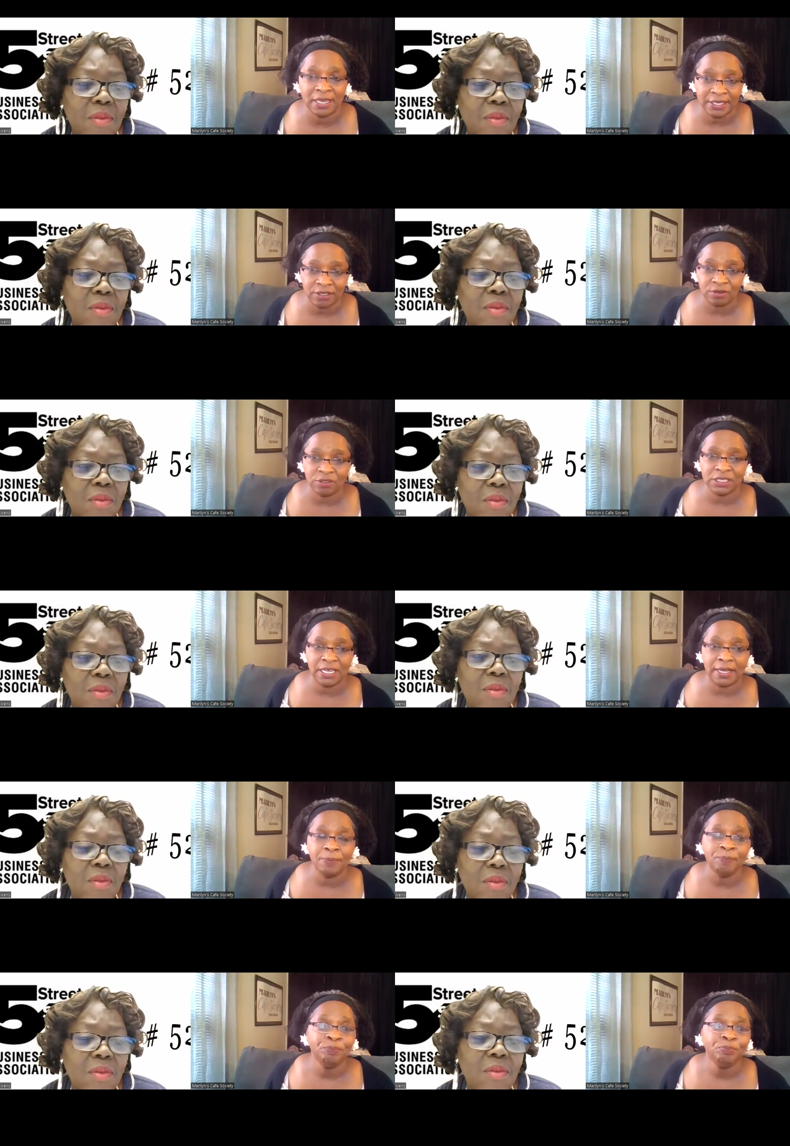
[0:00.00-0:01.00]
Speaker 1: and like you say,
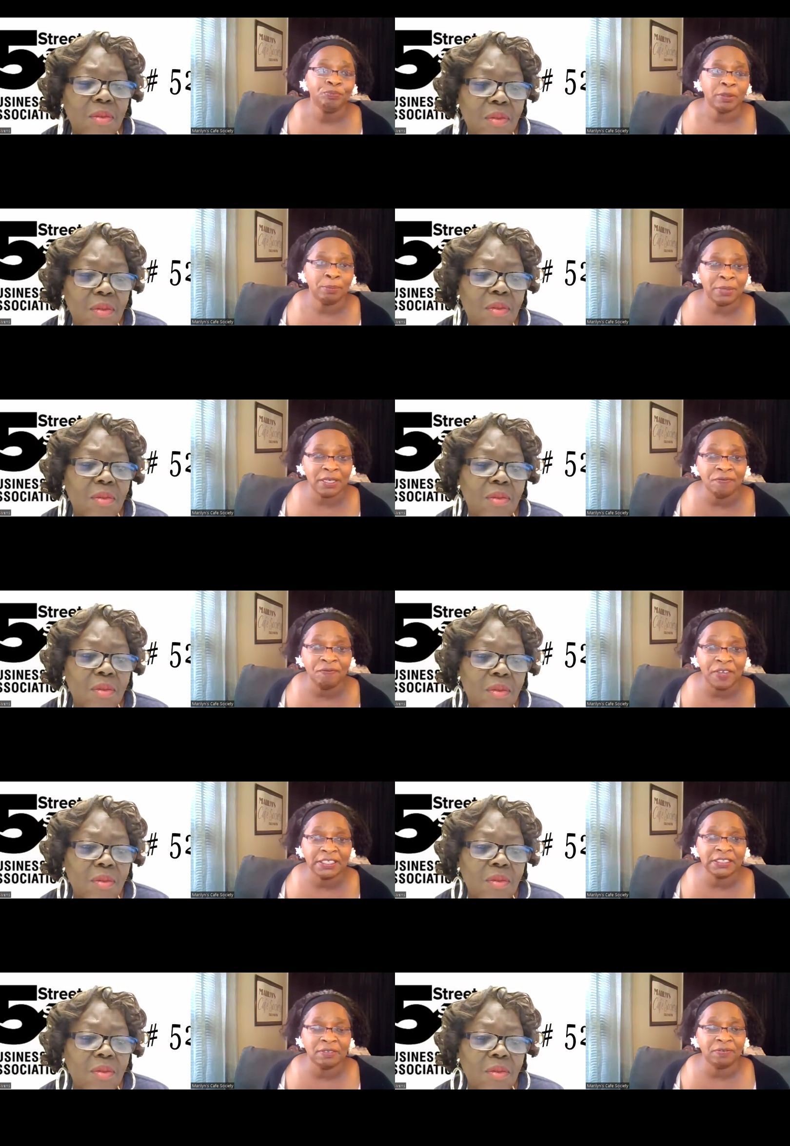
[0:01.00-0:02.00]
be
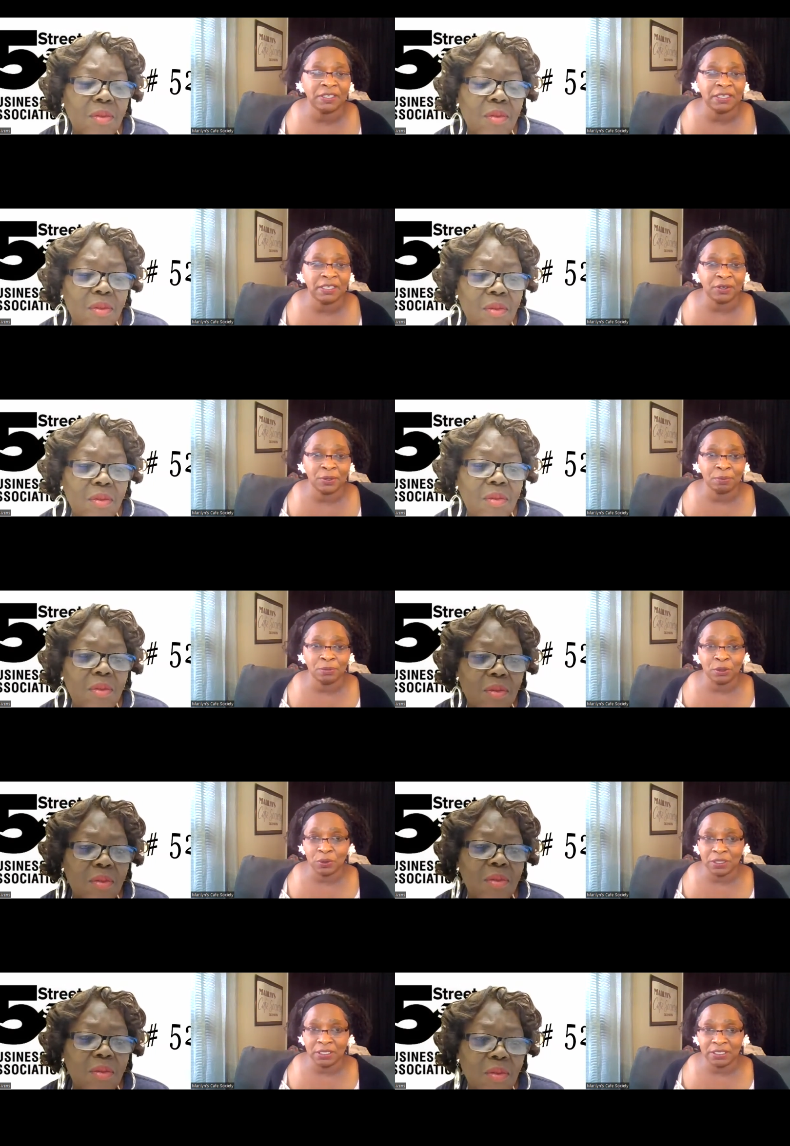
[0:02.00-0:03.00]
effective in their
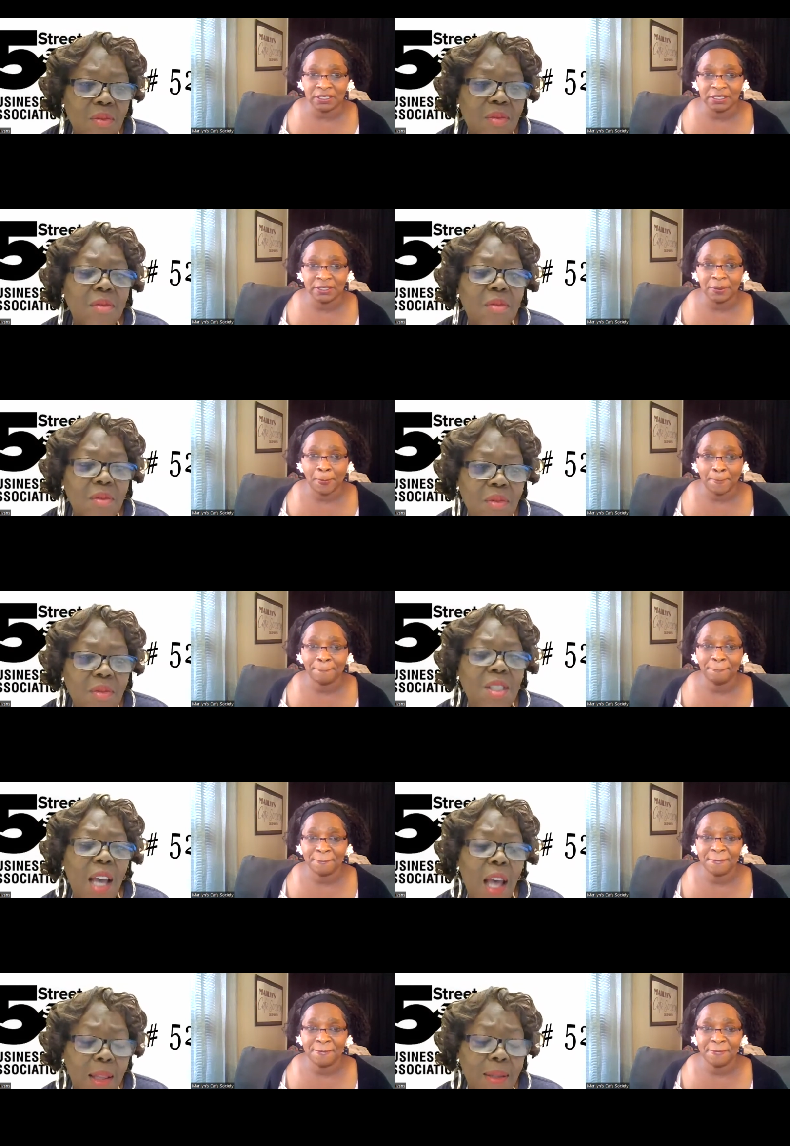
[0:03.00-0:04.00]
community.
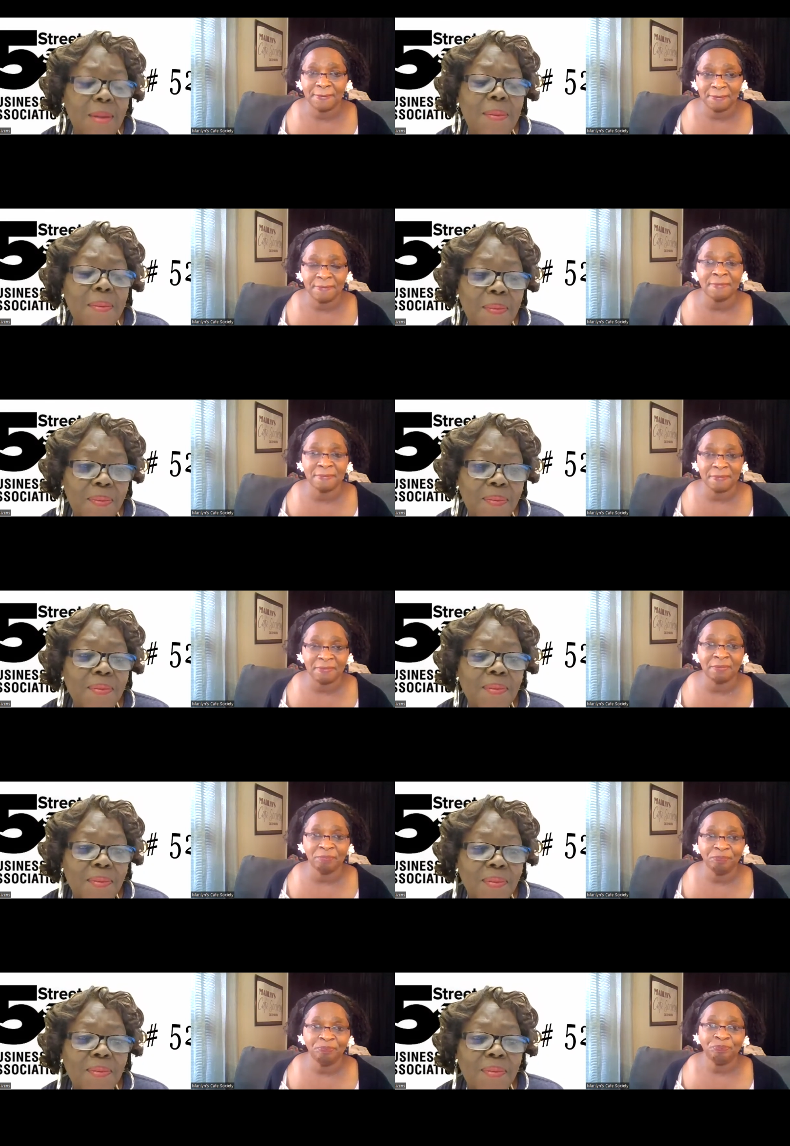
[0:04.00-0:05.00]
Yes. Mhm.